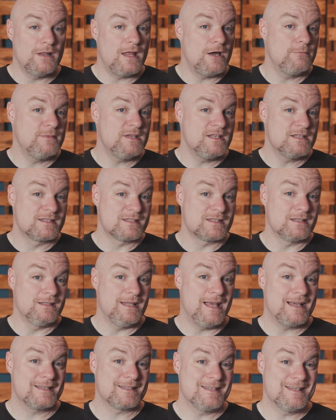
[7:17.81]
allow me to
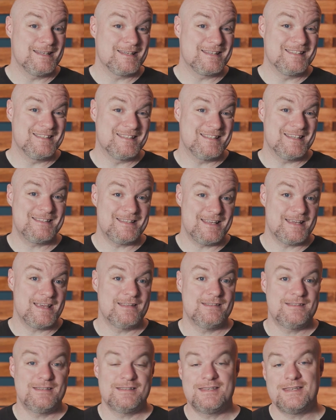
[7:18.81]
select an existing
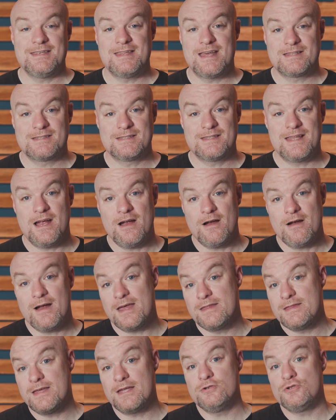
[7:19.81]
entity that's there
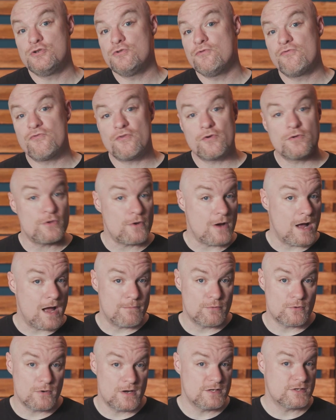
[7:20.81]
and then do further
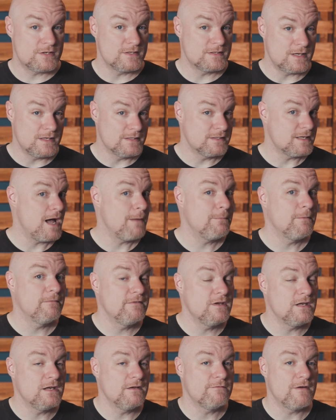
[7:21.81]
operations on top
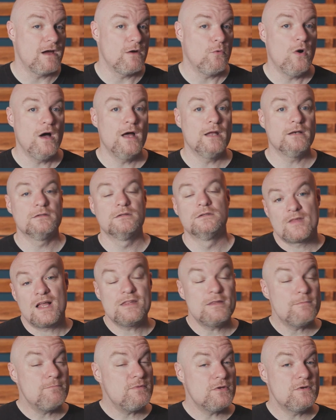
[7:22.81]
of it if I want.
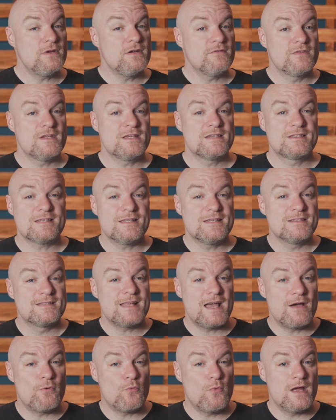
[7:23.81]
And the beauty of this is
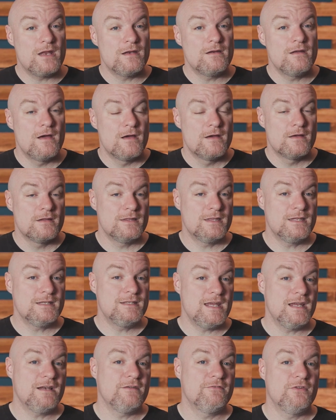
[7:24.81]
that when the
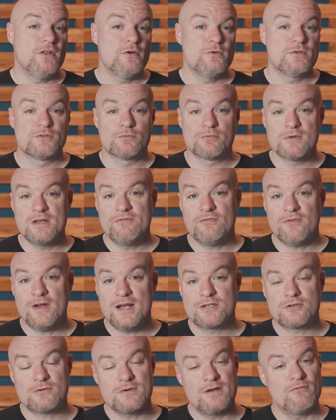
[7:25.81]
data flow is
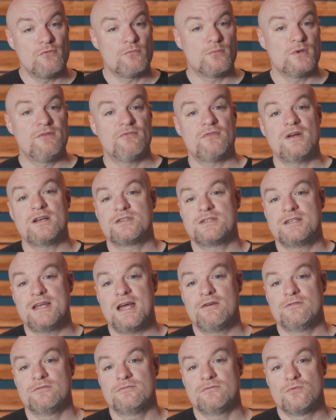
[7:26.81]
refreshed or even refreshed
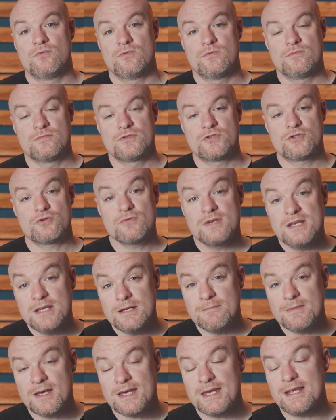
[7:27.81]

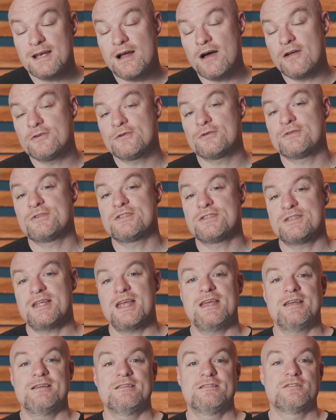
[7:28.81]
downstream, it
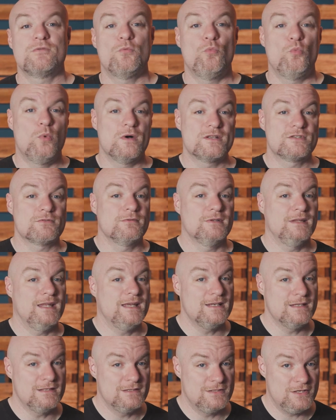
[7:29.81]
understands what's
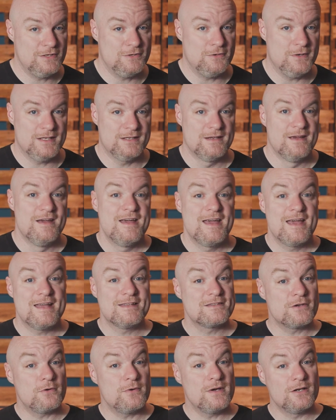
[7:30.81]
related to it.
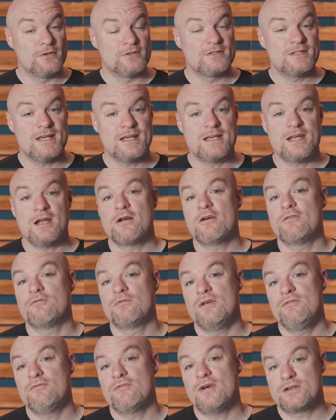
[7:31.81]
And so it'll take care
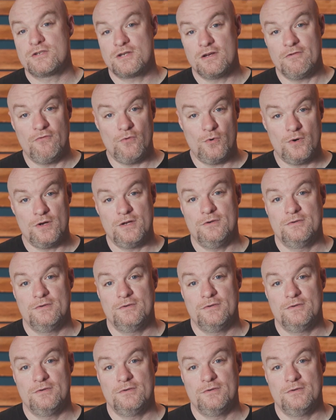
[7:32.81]
of refreshing for